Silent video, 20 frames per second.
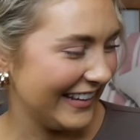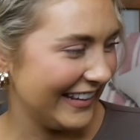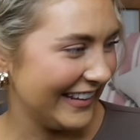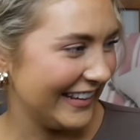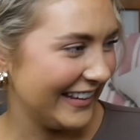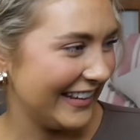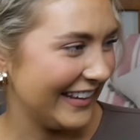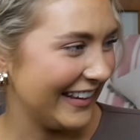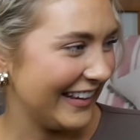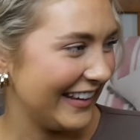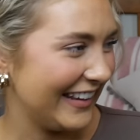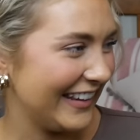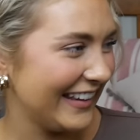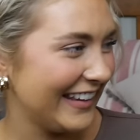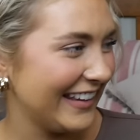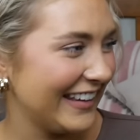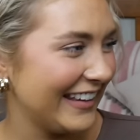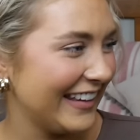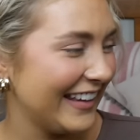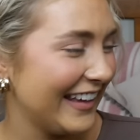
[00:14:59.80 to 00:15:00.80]

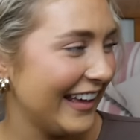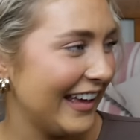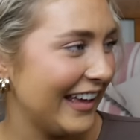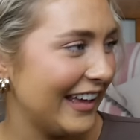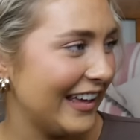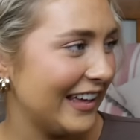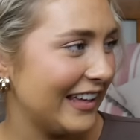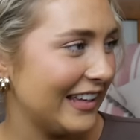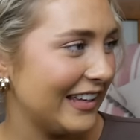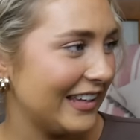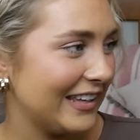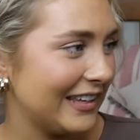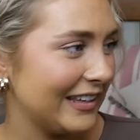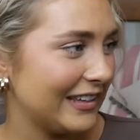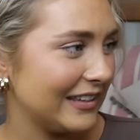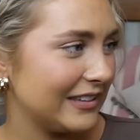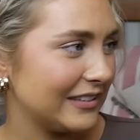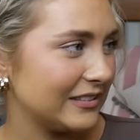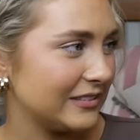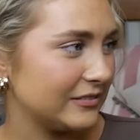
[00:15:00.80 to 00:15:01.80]

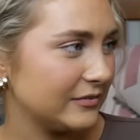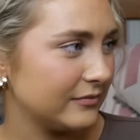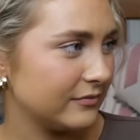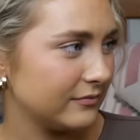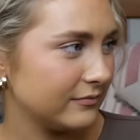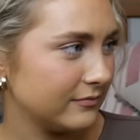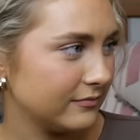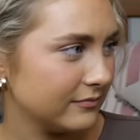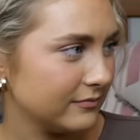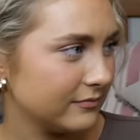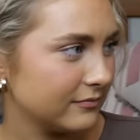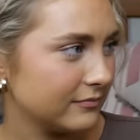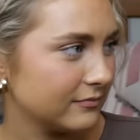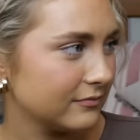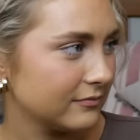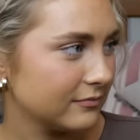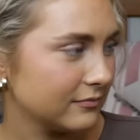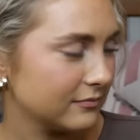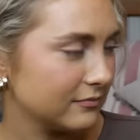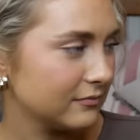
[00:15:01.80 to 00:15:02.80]

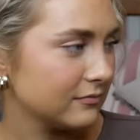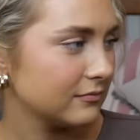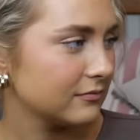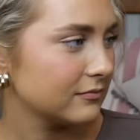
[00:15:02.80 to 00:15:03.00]
(silent)